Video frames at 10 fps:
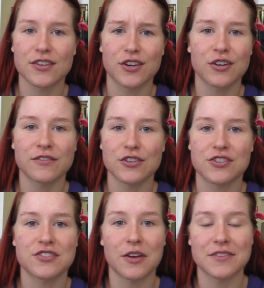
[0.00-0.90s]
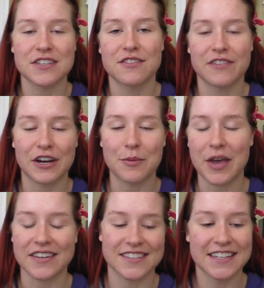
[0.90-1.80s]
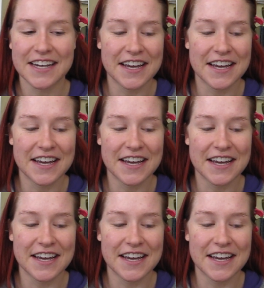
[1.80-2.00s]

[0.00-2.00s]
because her version is obviously the very best.